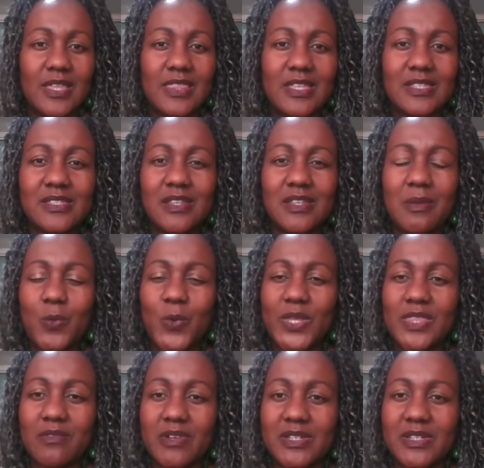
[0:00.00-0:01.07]
The same way
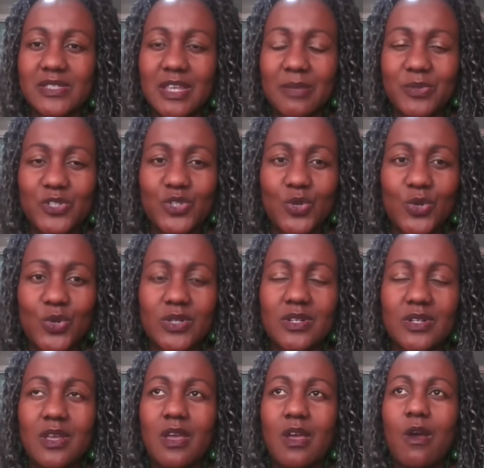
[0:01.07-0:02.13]
the
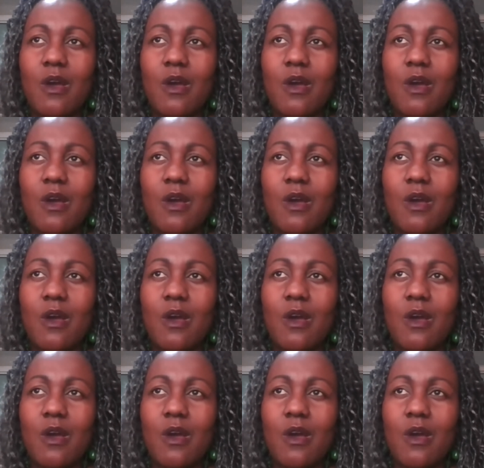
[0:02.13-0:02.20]
reception